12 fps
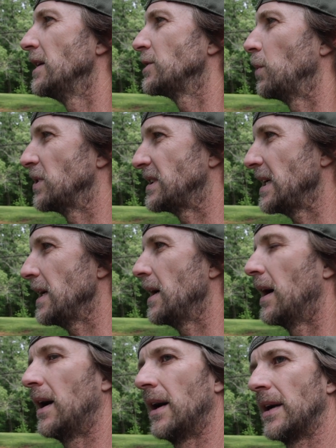So we'll see.
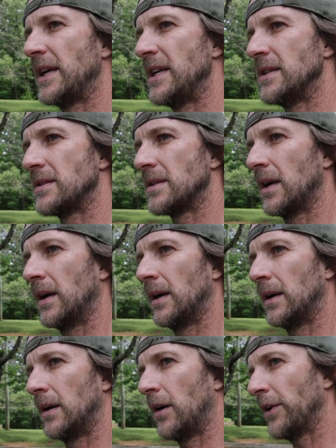Uh, he's
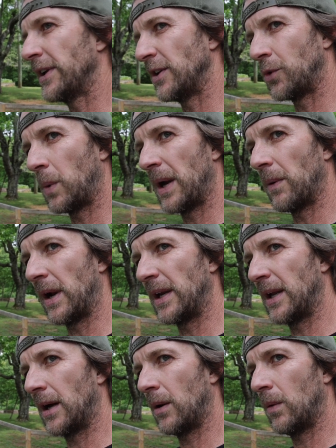uh, on his way right
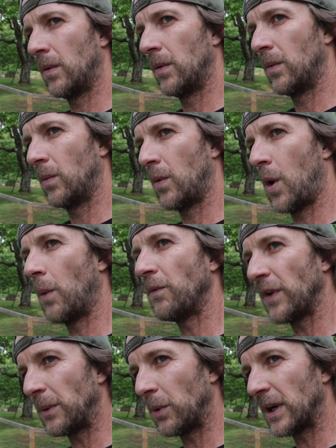now.
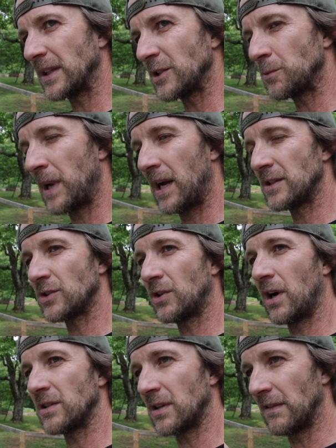Hopefully we'll get this passed.
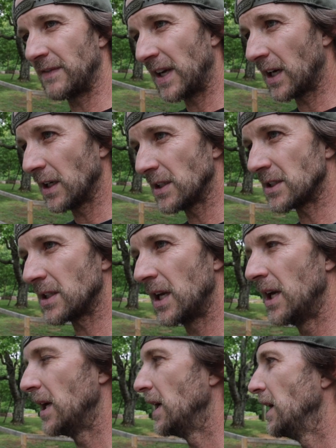Cross our fingers.
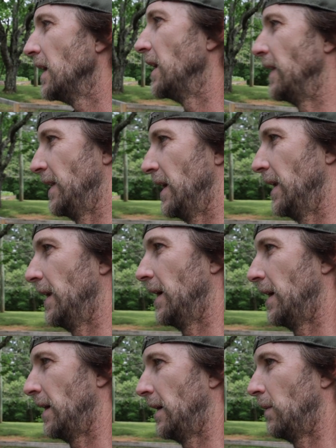And then
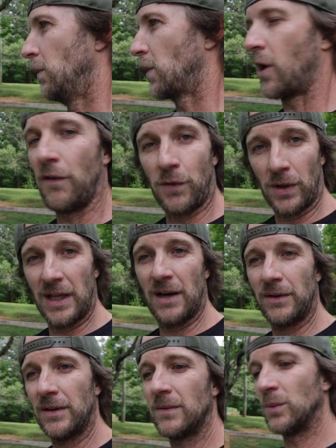uh, we'll call Fort
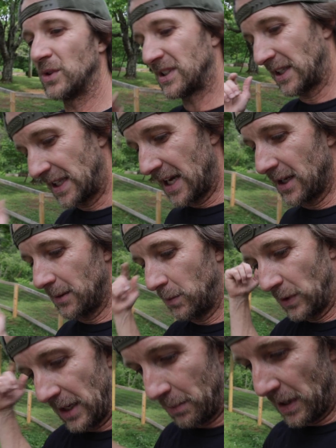Loudoun. We'll set that up.
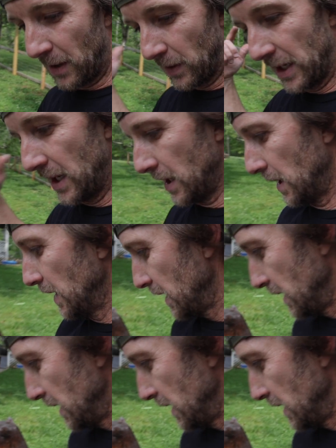We'll get power here.